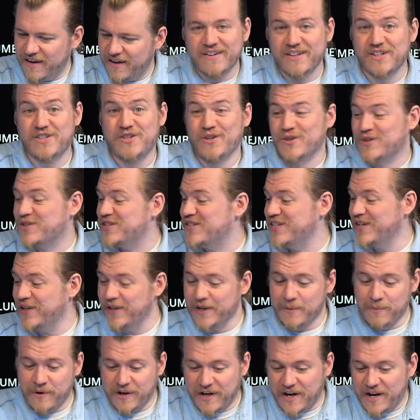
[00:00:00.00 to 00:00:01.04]
this looks
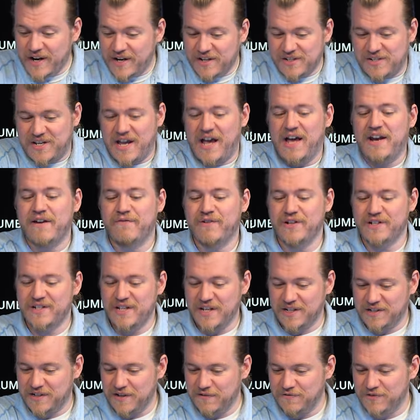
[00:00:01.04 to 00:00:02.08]
silly, but it is kind of
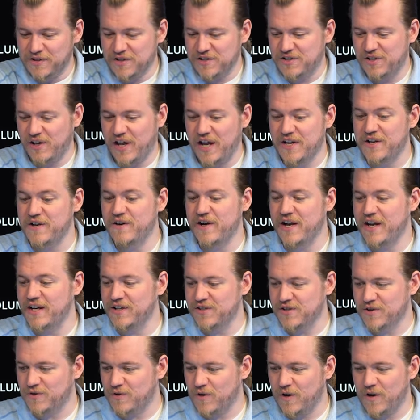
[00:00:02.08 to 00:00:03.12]
addictive to slide your
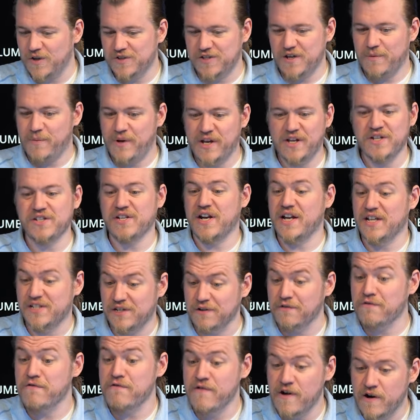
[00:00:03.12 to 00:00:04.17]
hands across it because it has
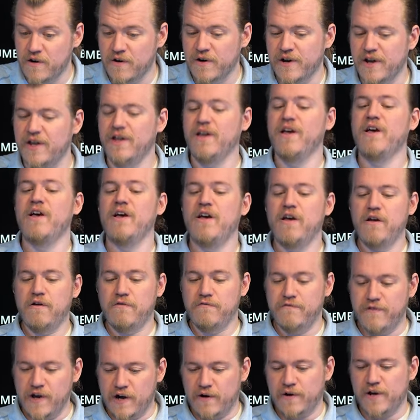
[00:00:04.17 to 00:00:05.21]
a very,
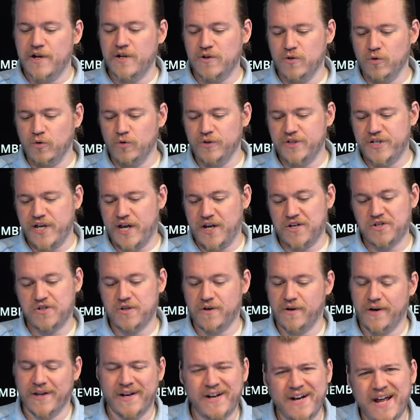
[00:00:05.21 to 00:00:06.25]
very cool
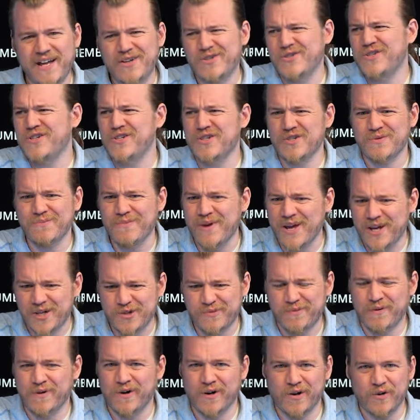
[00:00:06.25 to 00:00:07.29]
texture and it actually just makes
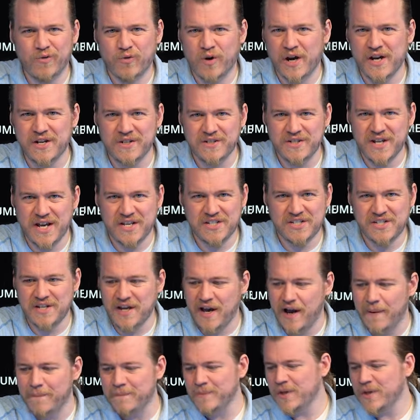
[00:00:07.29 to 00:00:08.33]
for a great desktop.